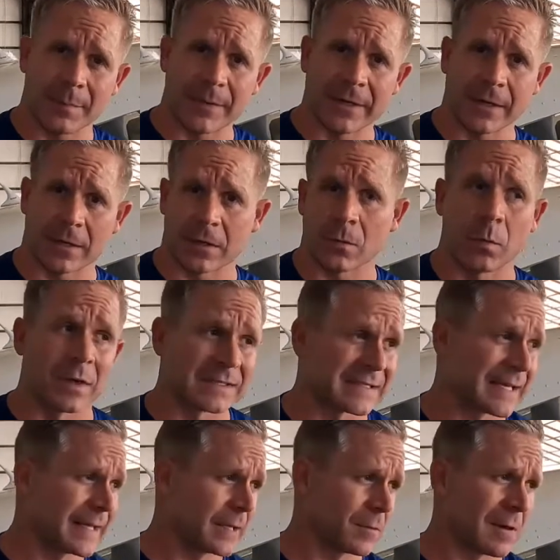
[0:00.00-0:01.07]
here once
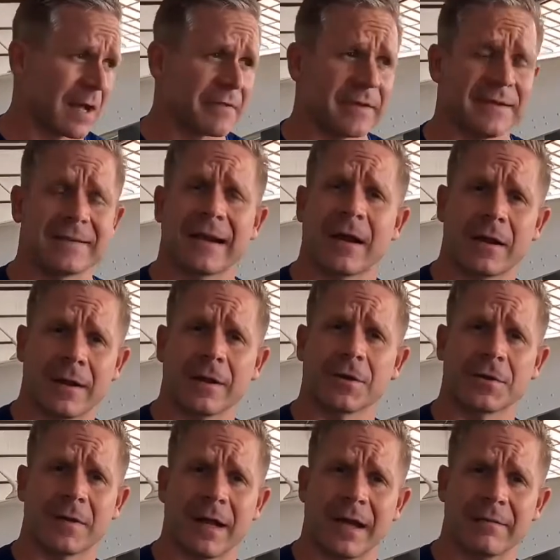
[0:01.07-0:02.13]
I get around the entire
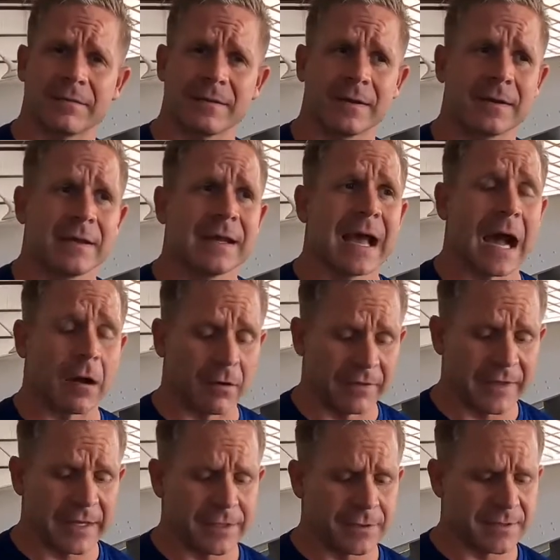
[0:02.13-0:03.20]
aircraft. I'll
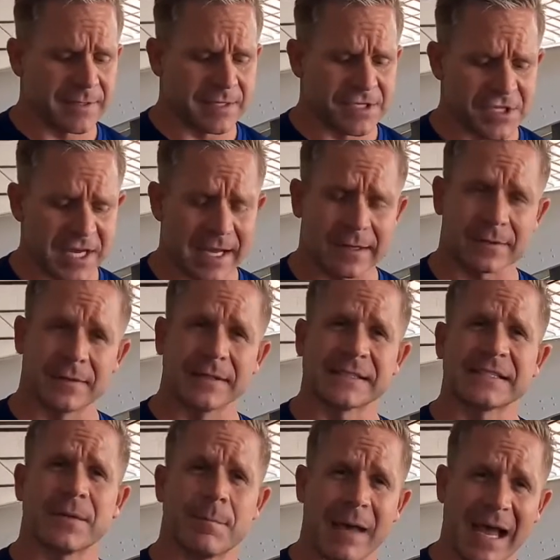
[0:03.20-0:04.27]
then use the
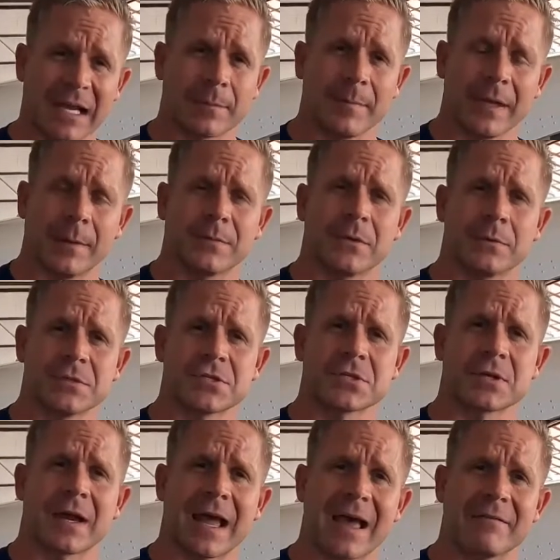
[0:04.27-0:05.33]
checklist to back me up to
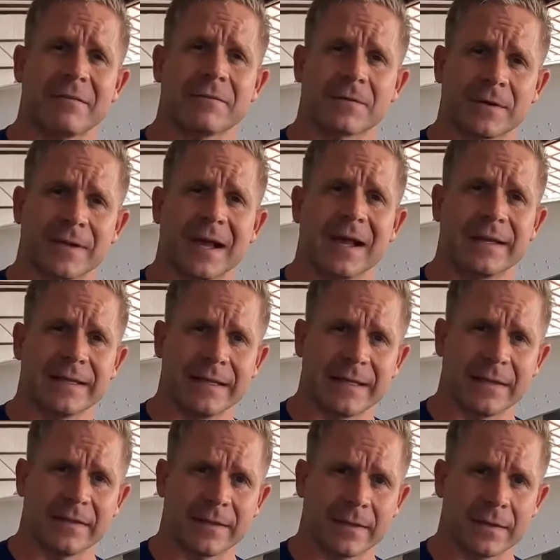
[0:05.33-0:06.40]
ensure I haven't forgot
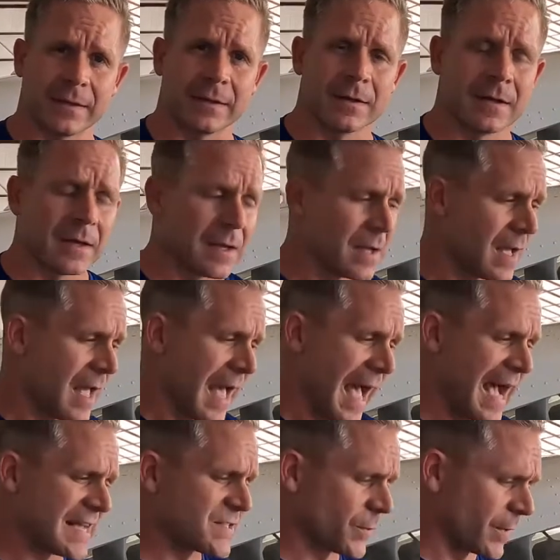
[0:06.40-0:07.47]
anything.
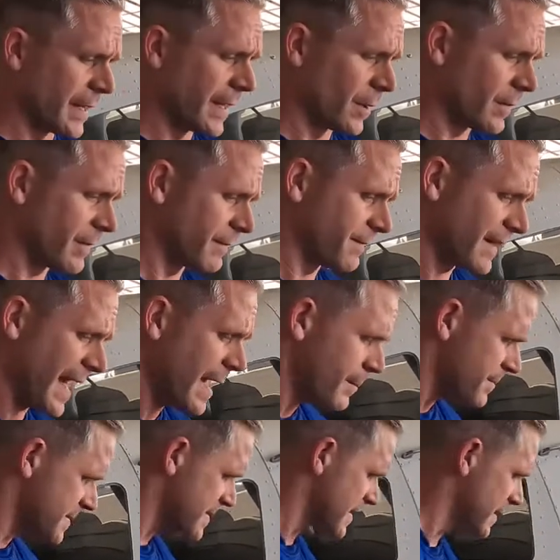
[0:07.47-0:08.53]
As we're here, the flaps,